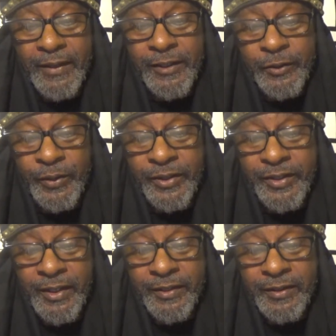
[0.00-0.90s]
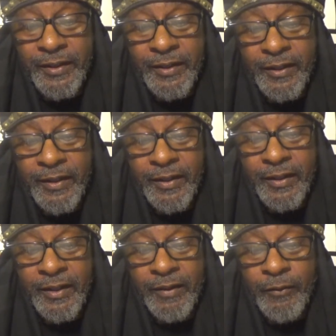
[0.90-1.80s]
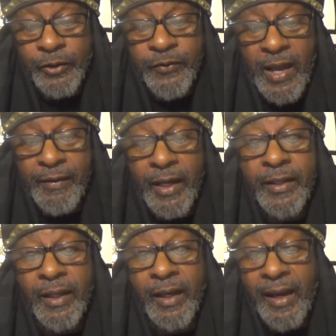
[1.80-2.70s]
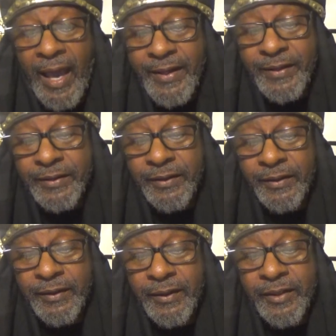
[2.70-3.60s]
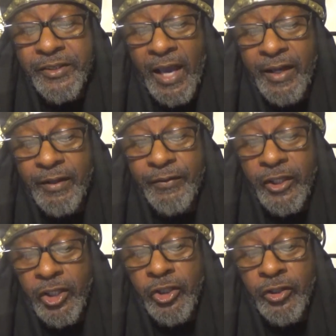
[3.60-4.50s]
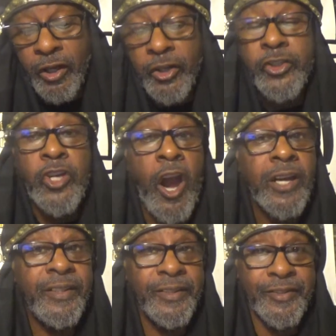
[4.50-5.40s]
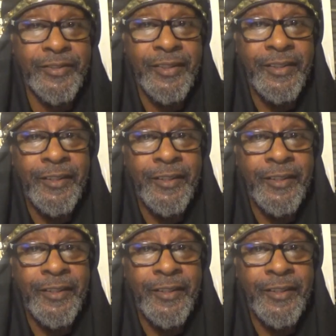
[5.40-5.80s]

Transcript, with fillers: This is what it says. Verse 5 And the light shineth in darkness.